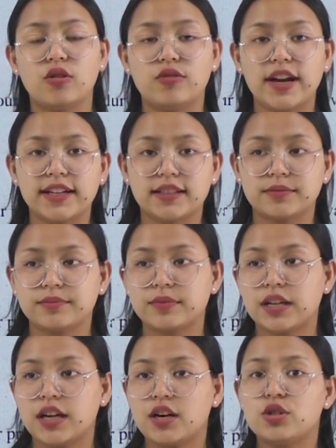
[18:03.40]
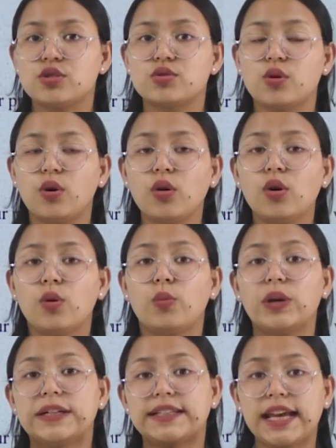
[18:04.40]
Alright. So
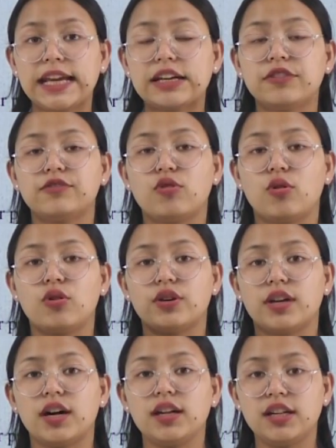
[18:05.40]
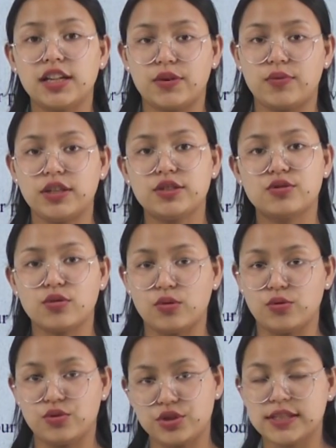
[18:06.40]
we take for the liquid
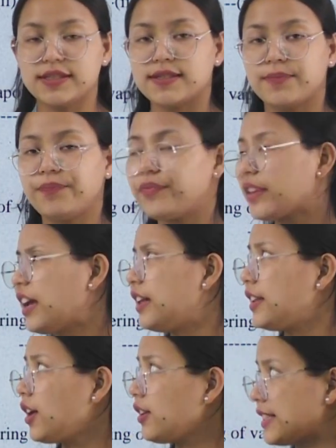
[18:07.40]
solutions. Now